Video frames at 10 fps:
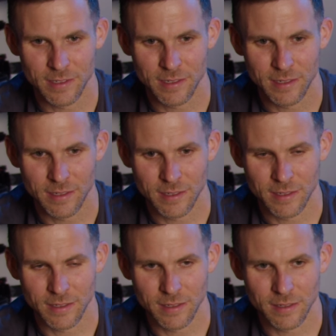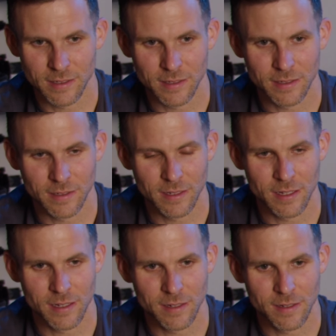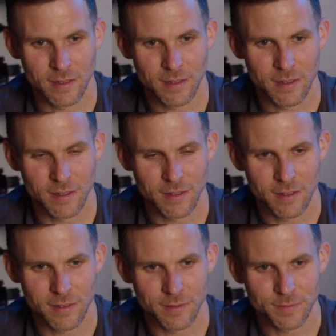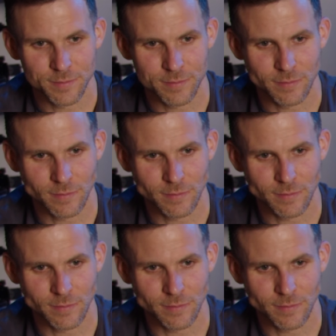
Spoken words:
The person shown says nothing.